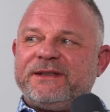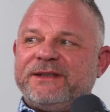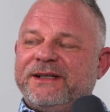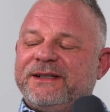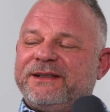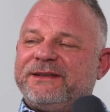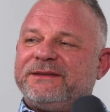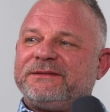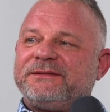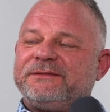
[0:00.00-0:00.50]

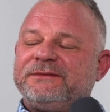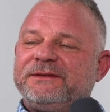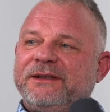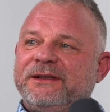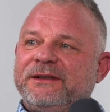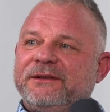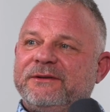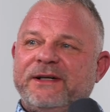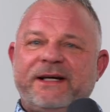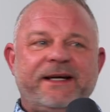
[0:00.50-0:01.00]
yeah.
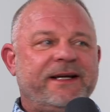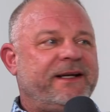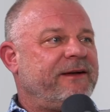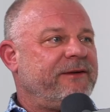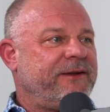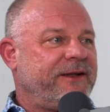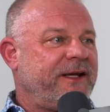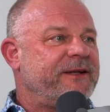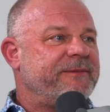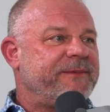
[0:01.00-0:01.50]
A
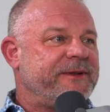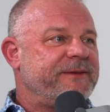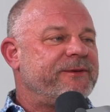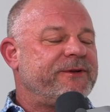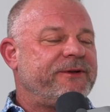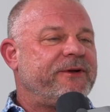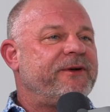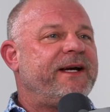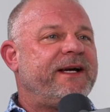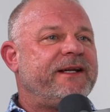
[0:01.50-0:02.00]
lot of people
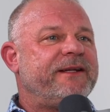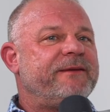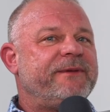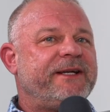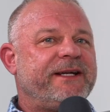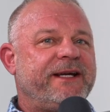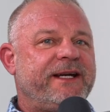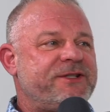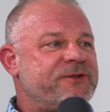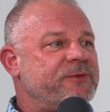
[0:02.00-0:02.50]
know I had the
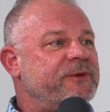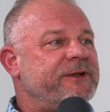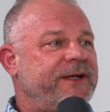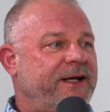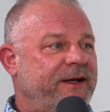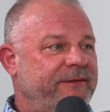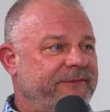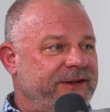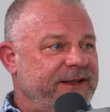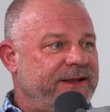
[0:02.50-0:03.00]
big H1
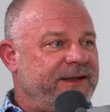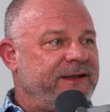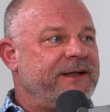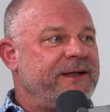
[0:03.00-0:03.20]
Humvee,